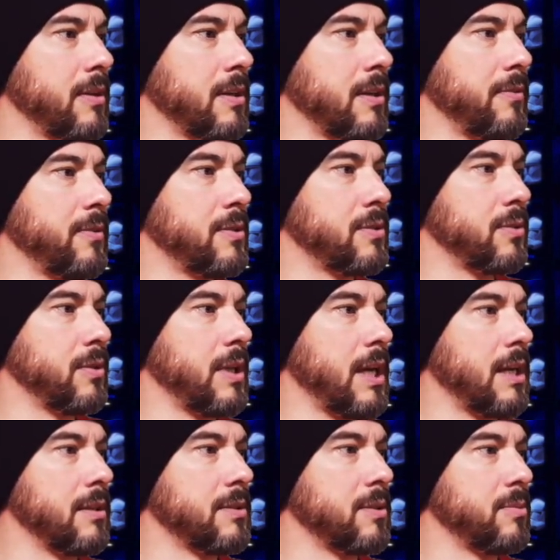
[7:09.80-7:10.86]
don't know if you saw
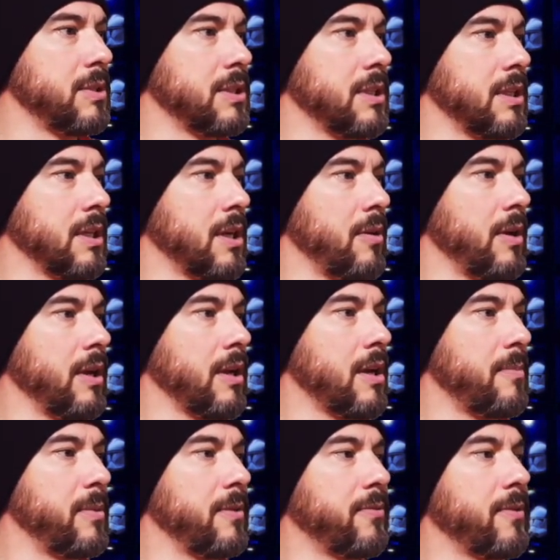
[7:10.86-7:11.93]
that. So we're just going to go in a
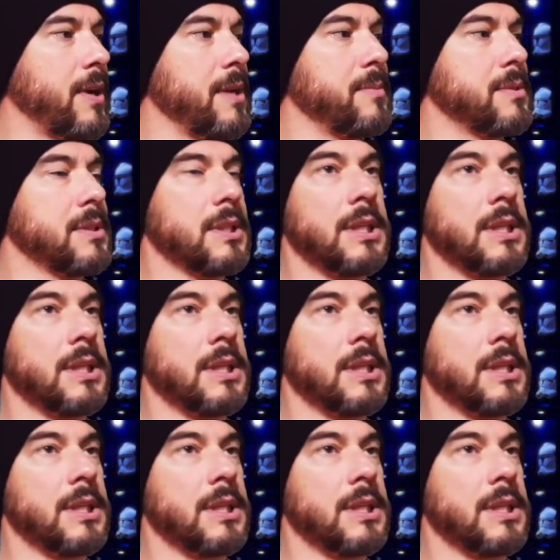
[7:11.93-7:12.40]
couple of frames.